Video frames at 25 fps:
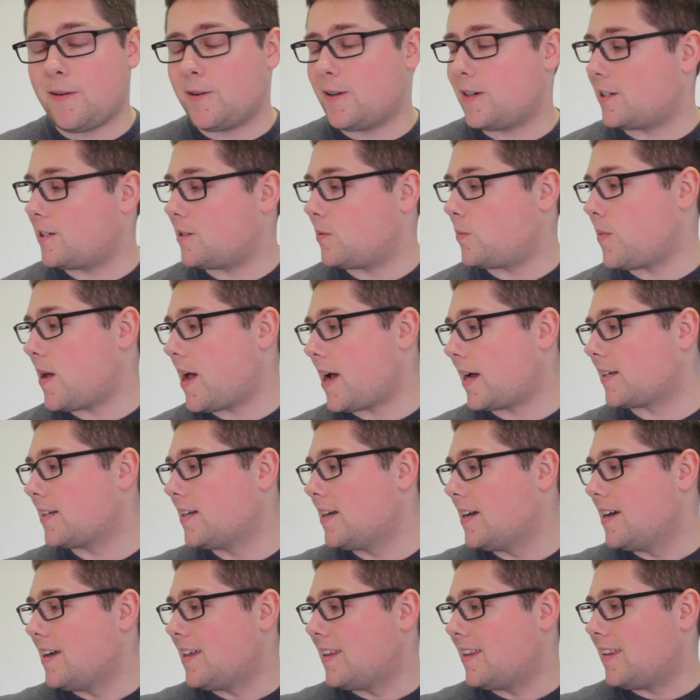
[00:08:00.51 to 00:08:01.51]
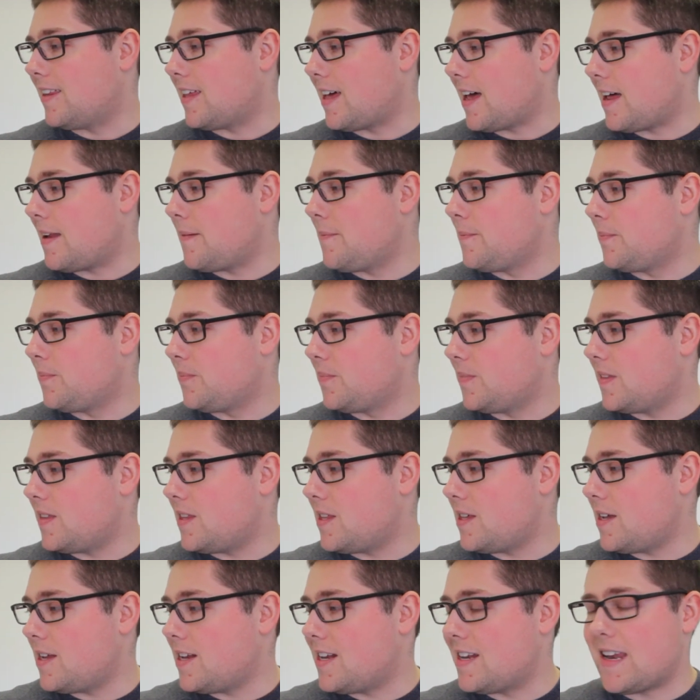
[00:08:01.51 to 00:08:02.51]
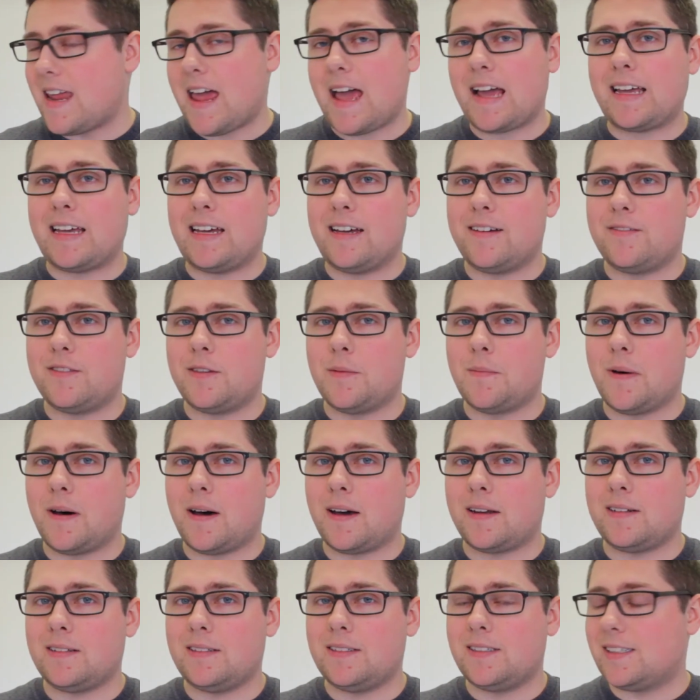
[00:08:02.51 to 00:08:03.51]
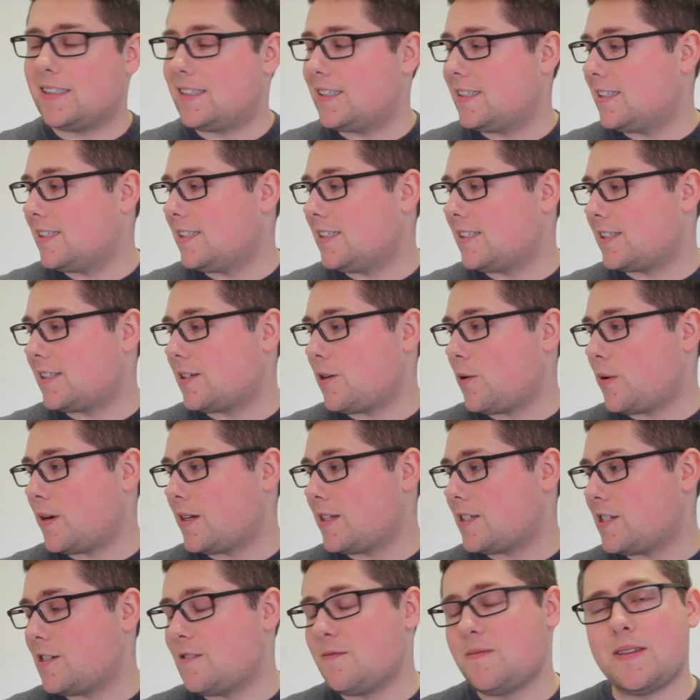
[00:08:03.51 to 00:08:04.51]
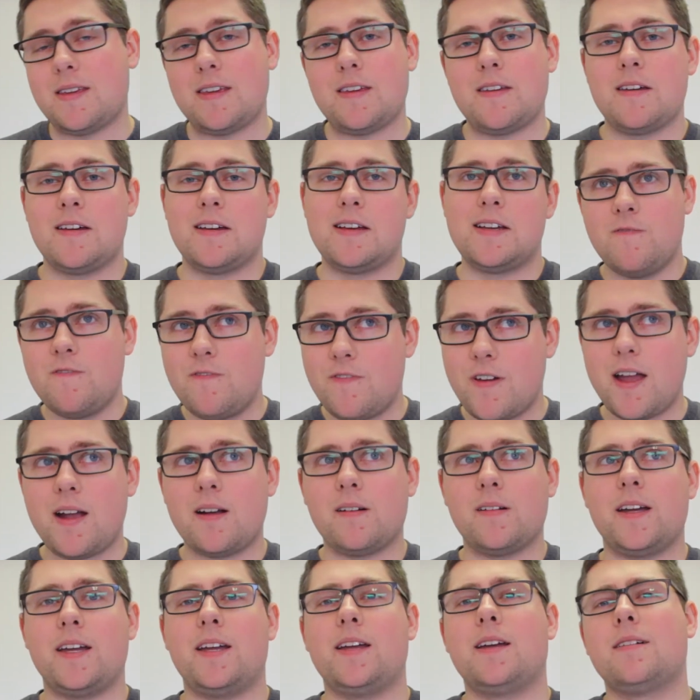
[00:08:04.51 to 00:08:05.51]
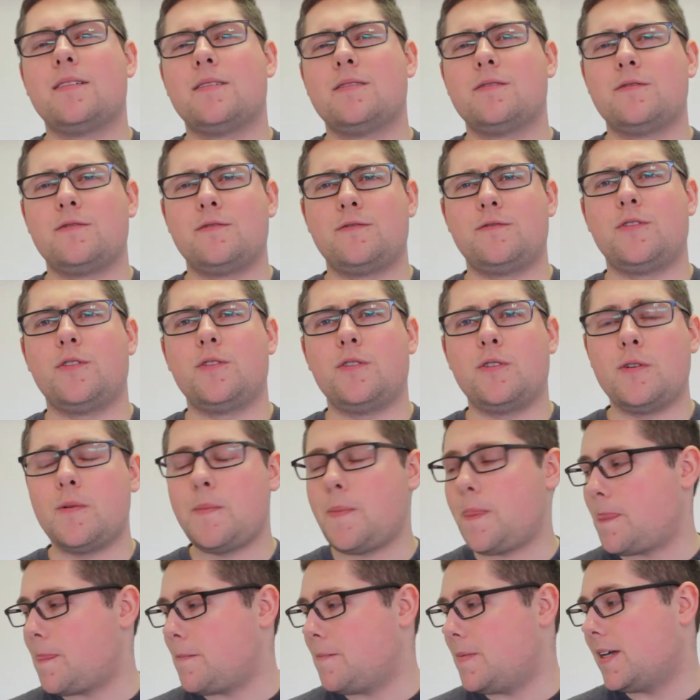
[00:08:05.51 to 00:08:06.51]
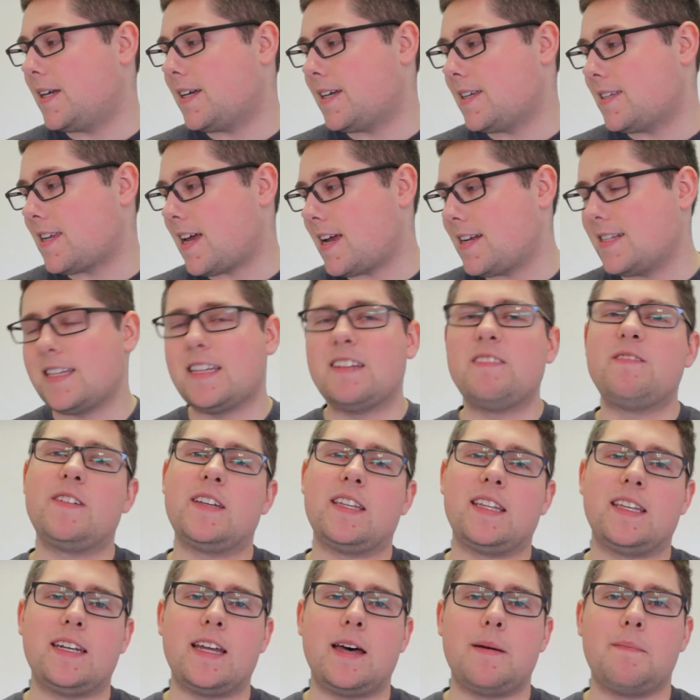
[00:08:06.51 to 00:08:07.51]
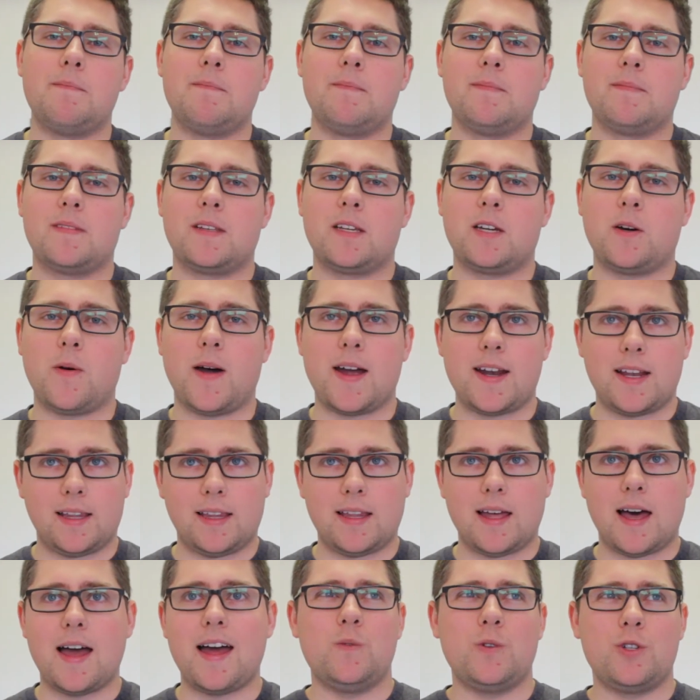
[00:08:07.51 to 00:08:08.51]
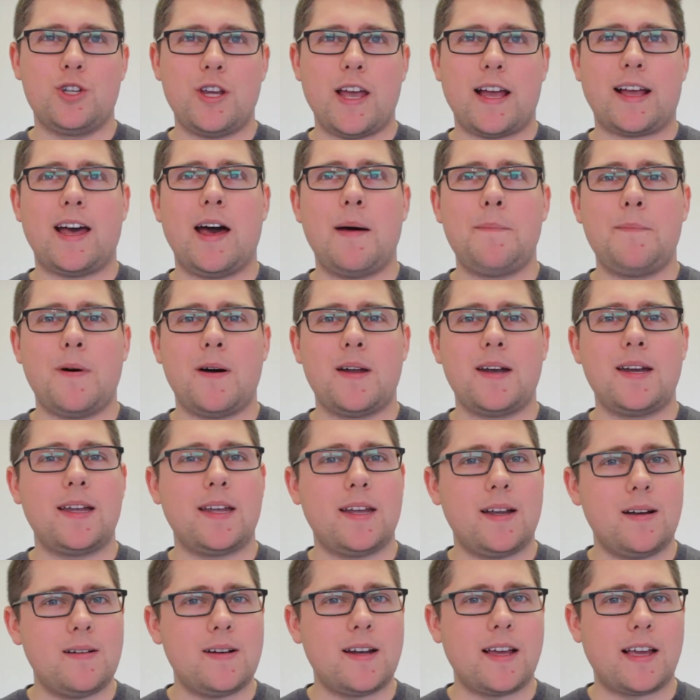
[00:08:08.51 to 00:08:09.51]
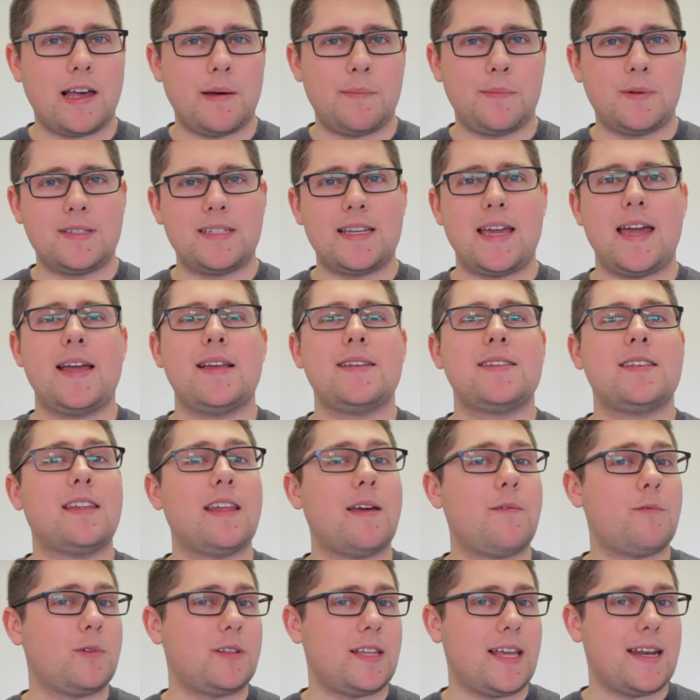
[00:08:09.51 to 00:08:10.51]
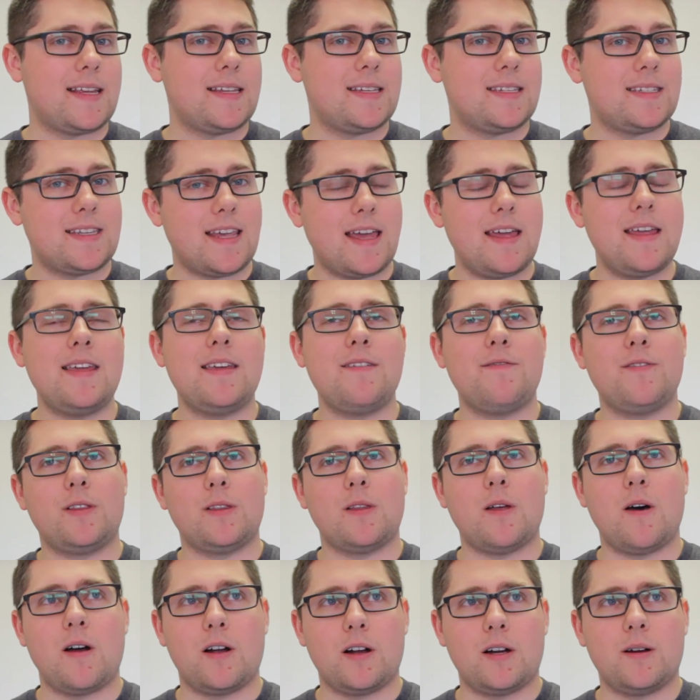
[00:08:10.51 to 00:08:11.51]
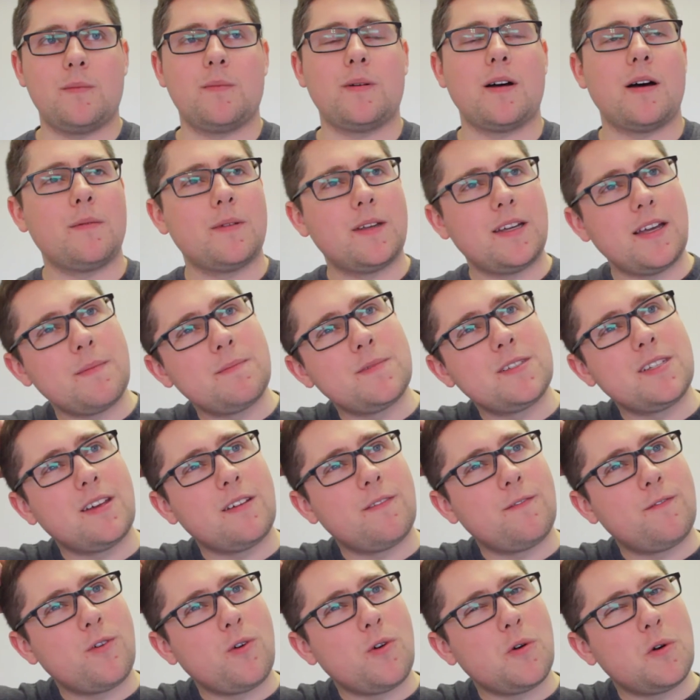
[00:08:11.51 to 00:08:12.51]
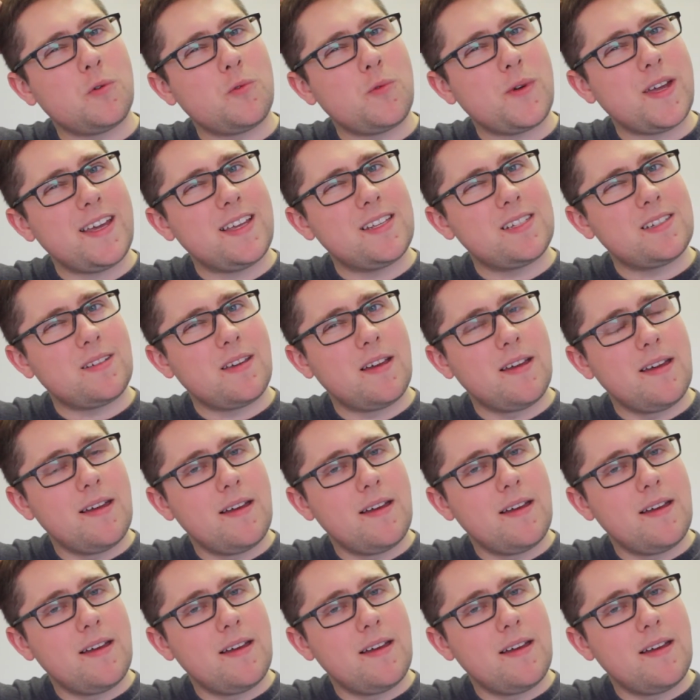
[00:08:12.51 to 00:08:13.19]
would expect, that the neck of the bottle is going to be very full because I did fill it up quite a lot. We'll check up on it here in a couple days and then we'll let it sit even longer, probably up to 4 weeks,